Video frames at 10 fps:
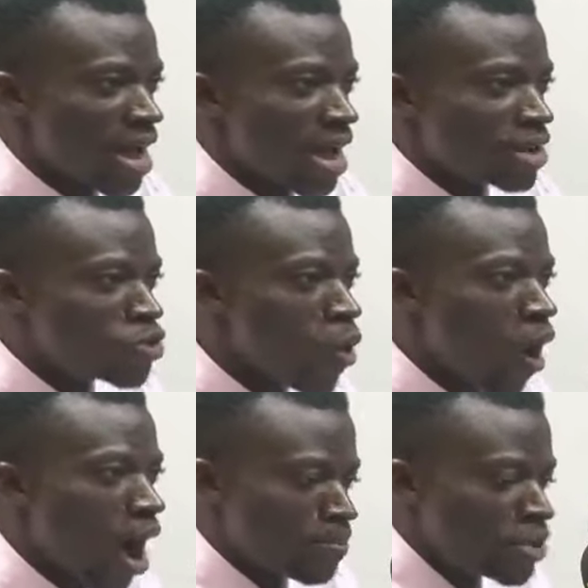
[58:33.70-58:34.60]
you
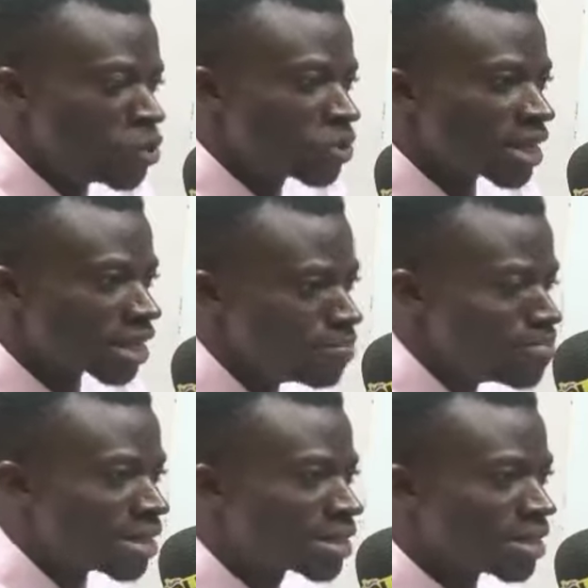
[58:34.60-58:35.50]
abuse
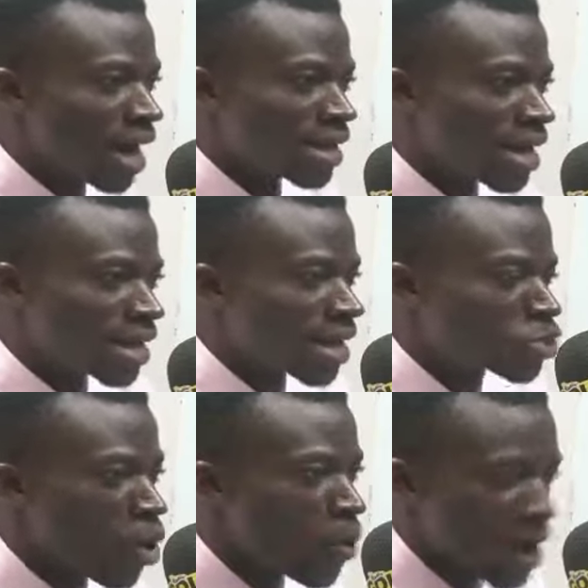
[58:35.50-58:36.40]
incumbency and then
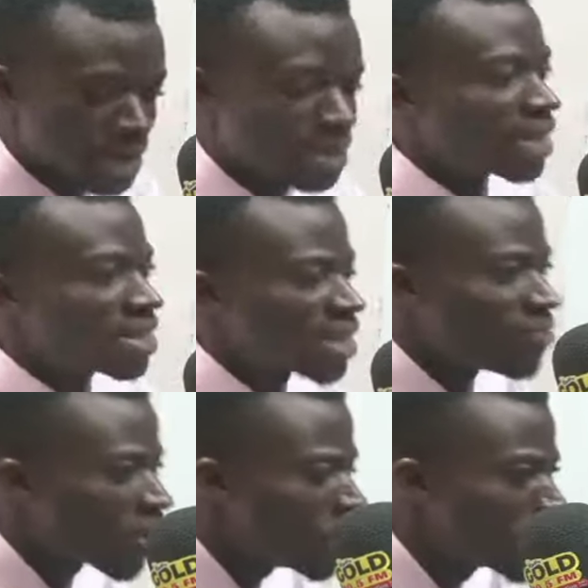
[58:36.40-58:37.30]
get your way. That is
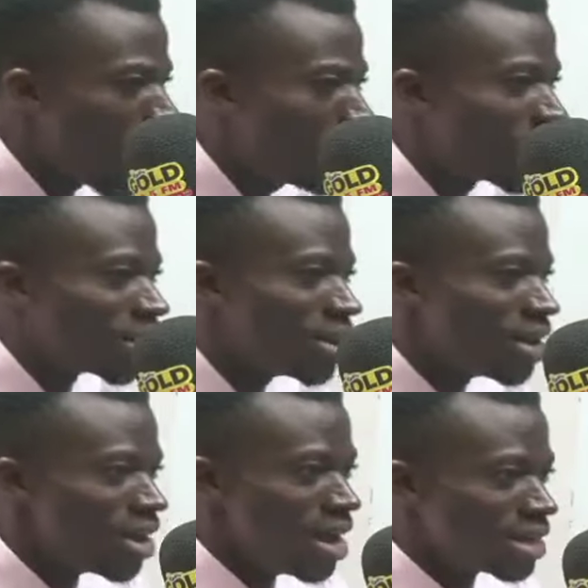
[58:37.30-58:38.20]
never going to happen.
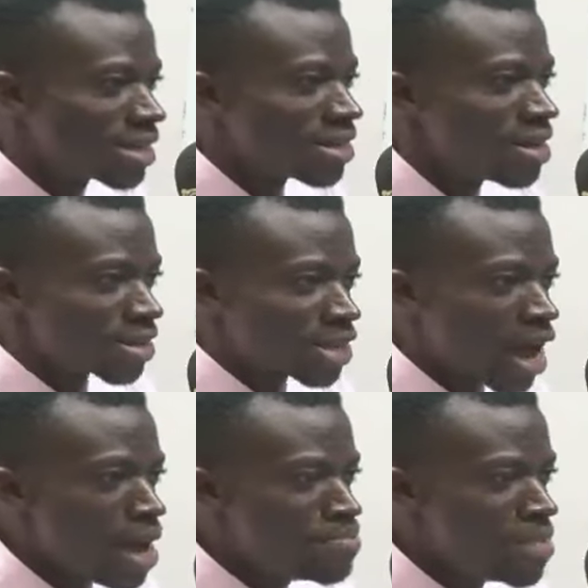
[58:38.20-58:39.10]
And
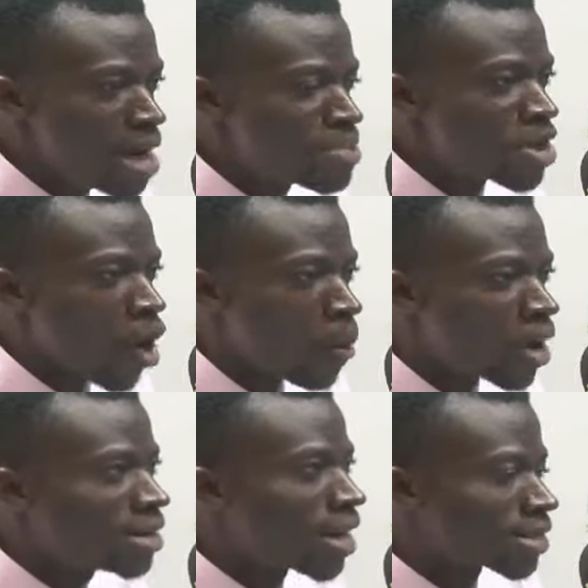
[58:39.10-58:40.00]
say maybe or
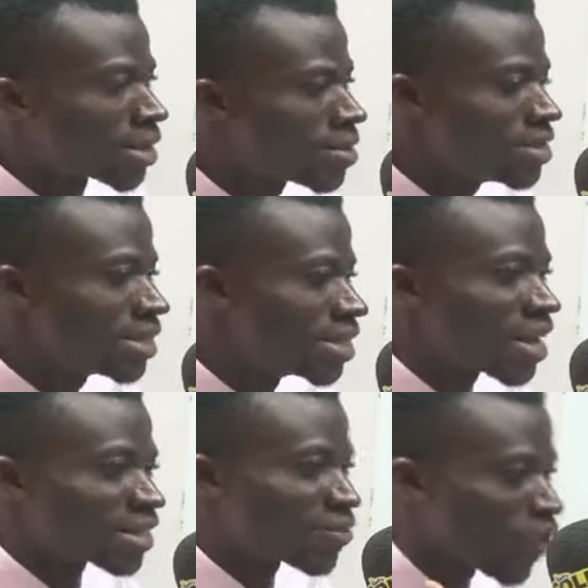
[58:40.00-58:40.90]
money the security
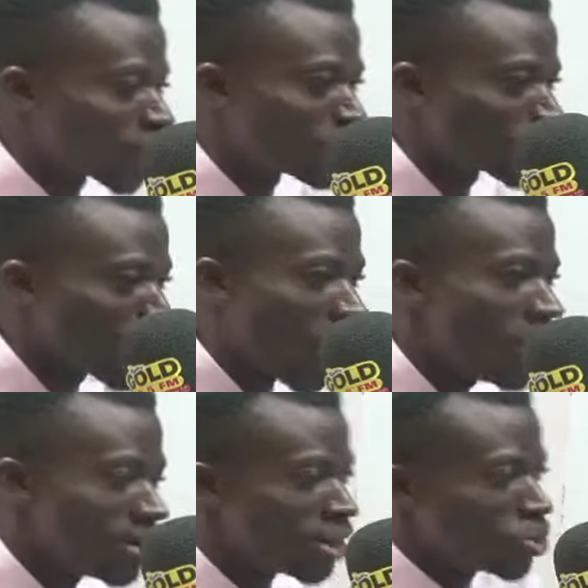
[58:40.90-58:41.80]
and so forth, so
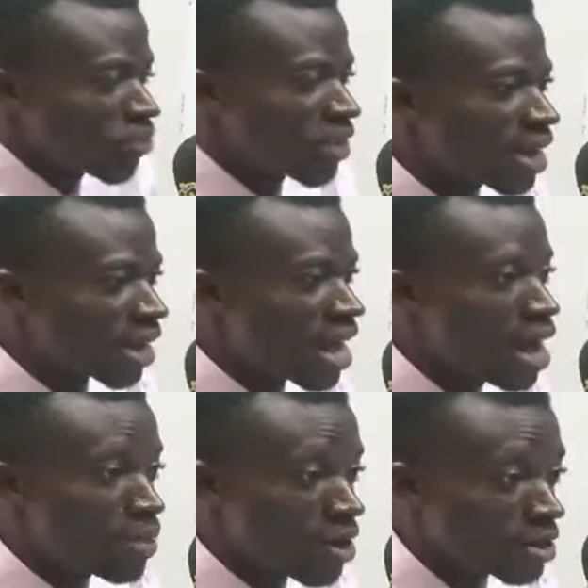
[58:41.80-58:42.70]
they should think
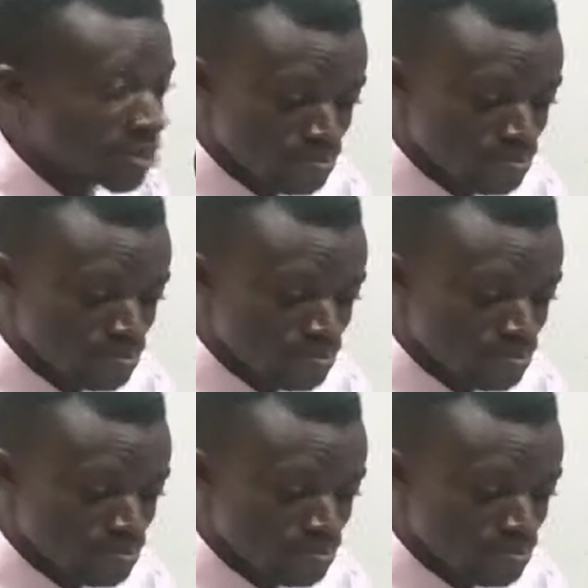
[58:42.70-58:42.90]
again, because